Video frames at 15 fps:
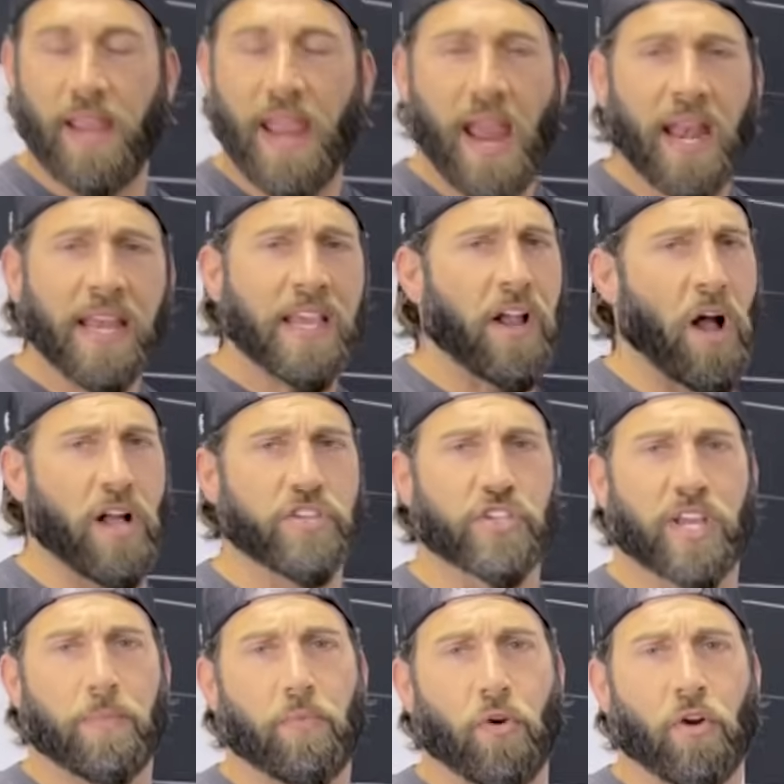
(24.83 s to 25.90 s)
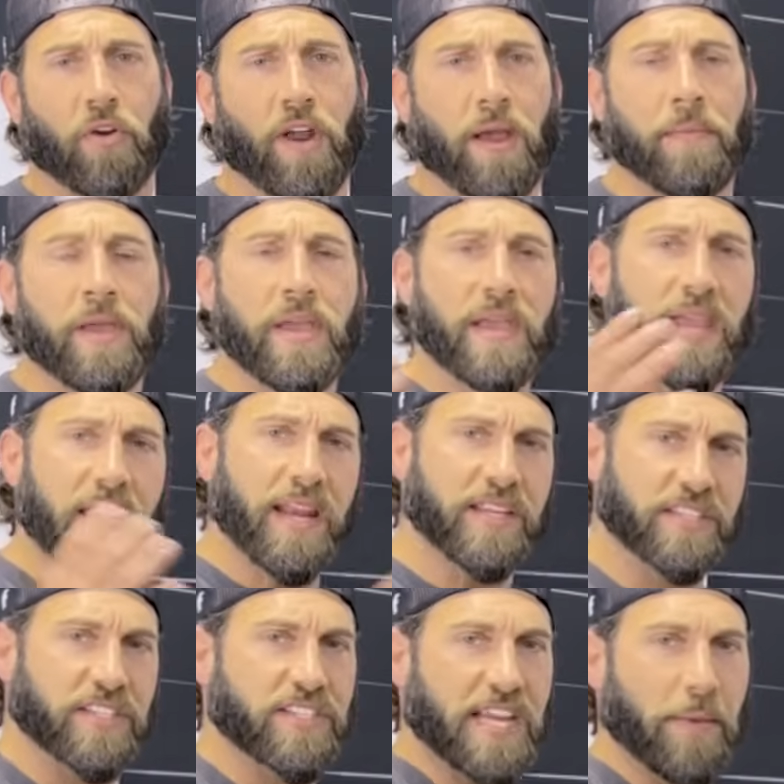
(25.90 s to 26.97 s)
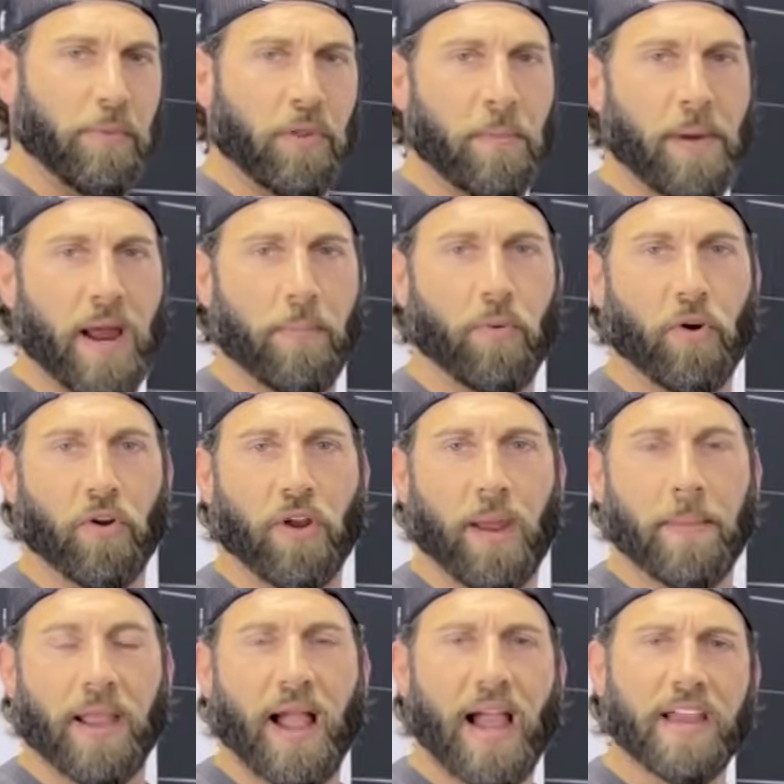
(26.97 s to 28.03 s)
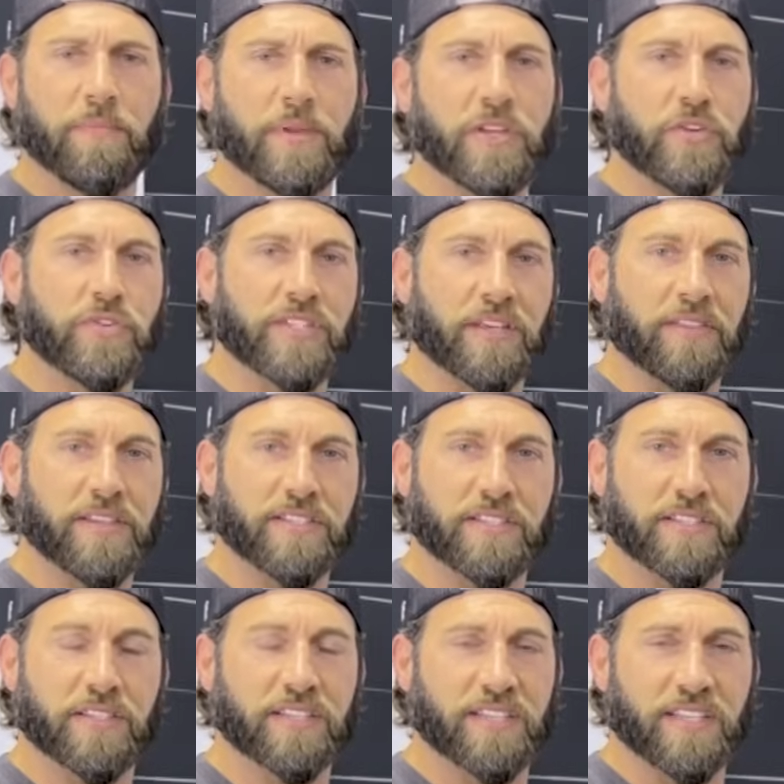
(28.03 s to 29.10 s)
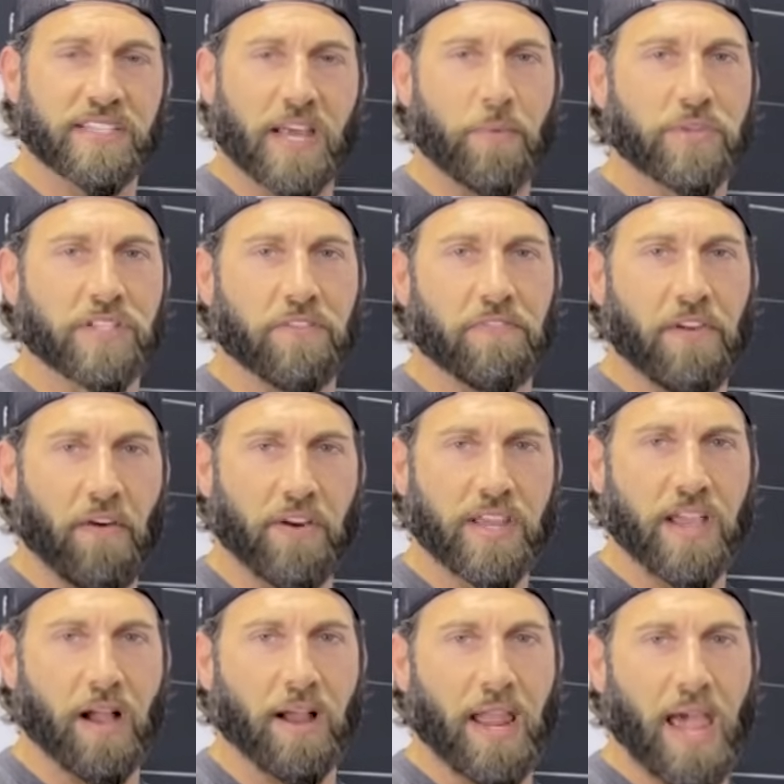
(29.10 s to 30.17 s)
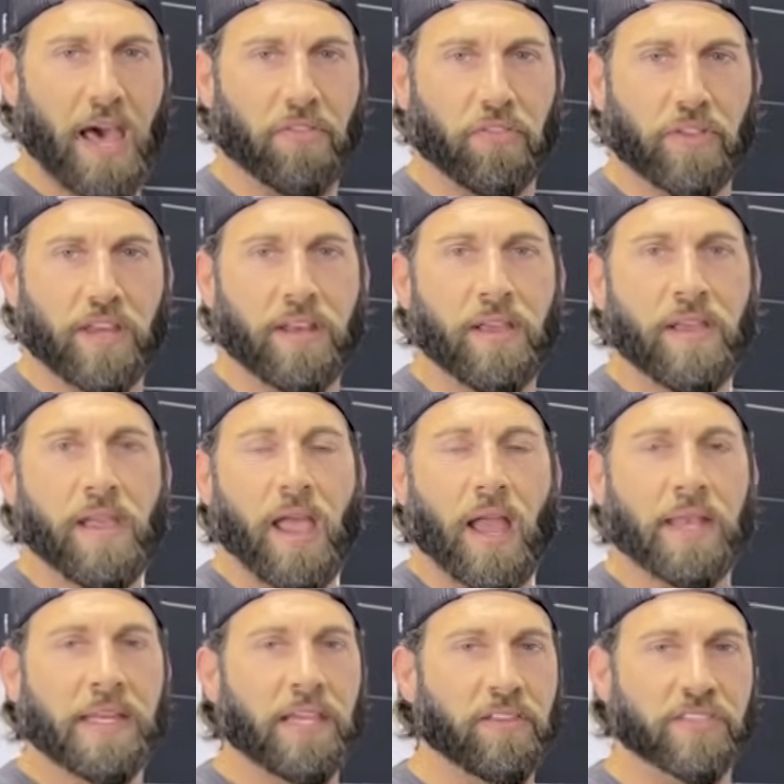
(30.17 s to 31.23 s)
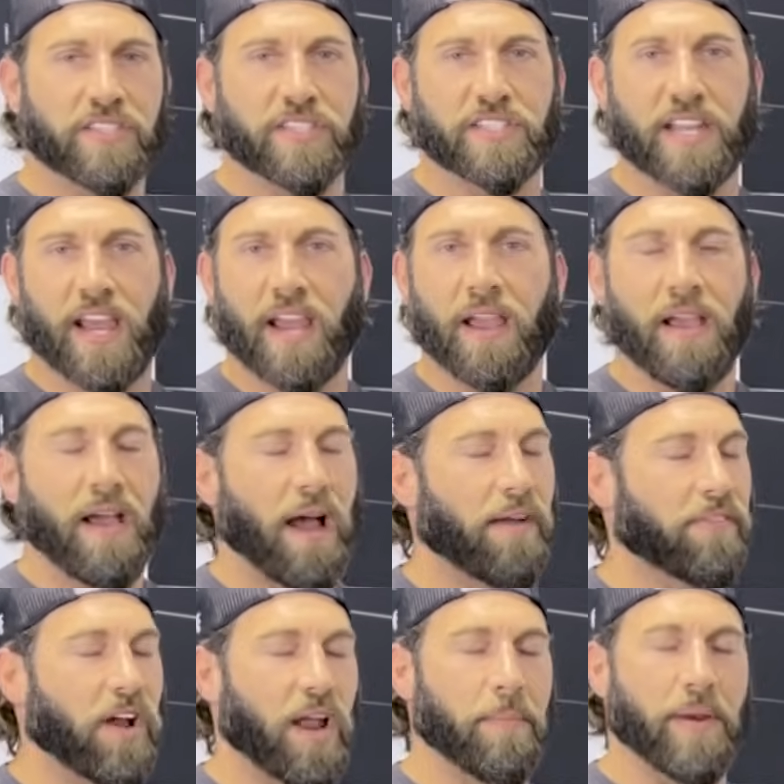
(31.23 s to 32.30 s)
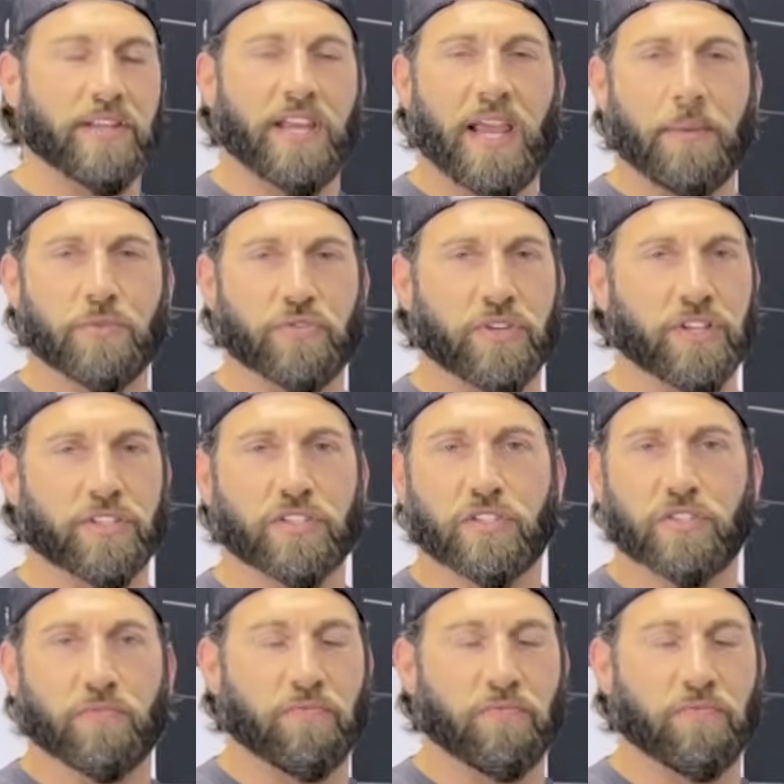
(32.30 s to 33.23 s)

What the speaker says: any conjugate program. It is a staple in my programming. I have been using this since I was a very young athlete, and needless to say, I've gotten my hamstrings